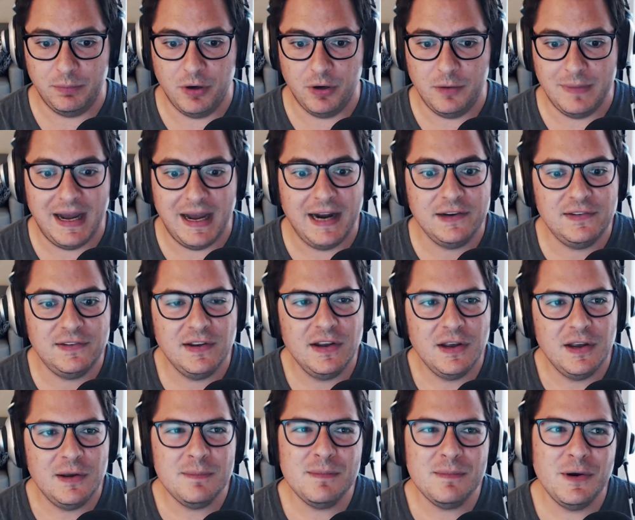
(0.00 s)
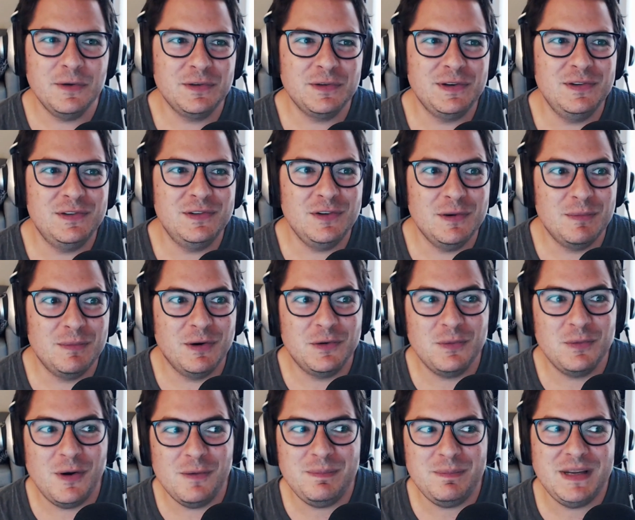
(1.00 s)
Pro Max, most
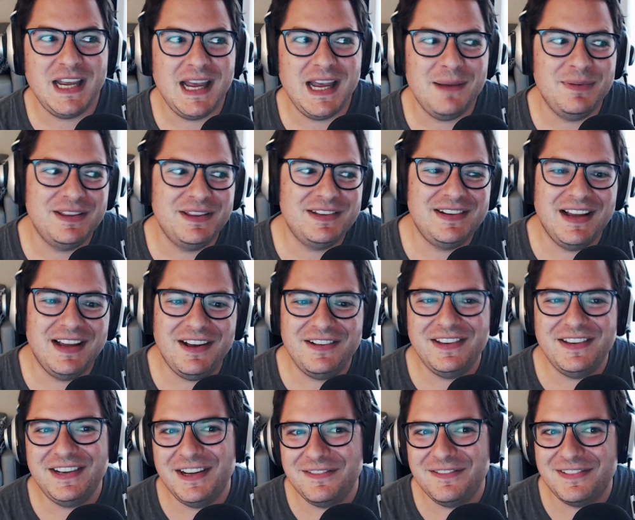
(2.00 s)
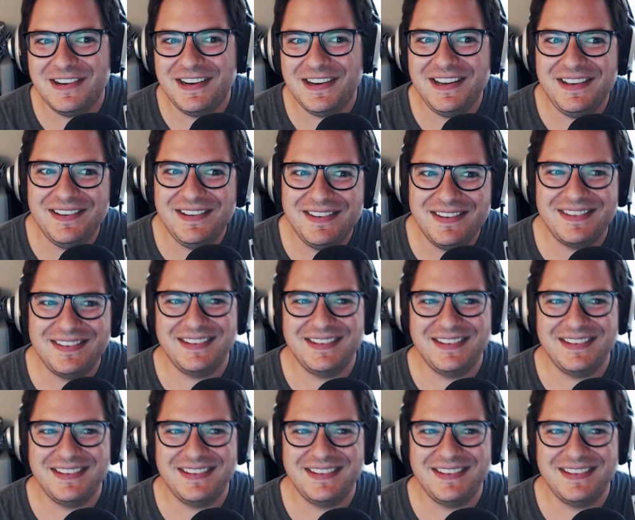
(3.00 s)
consumers won't be able to tell the difference.